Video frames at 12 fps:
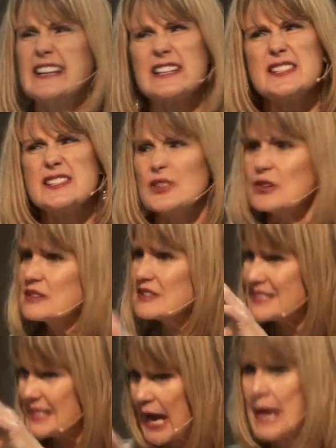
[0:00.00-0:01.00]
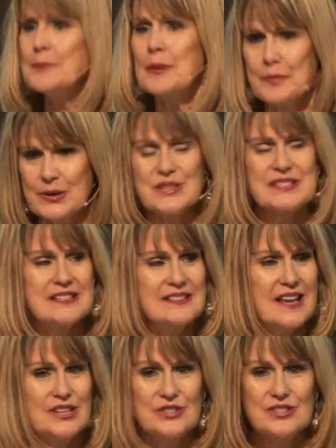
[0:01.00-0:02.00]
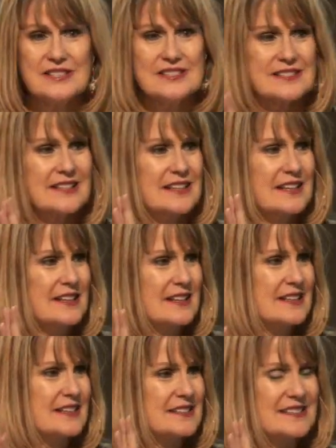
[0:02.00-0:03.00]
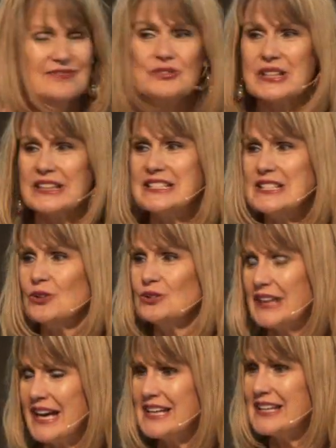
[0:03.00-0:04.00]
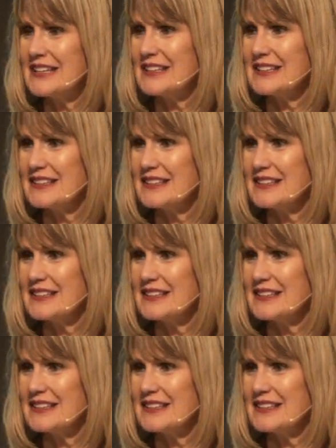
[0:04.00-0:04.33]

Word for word: a certain type of person that you just really don't like?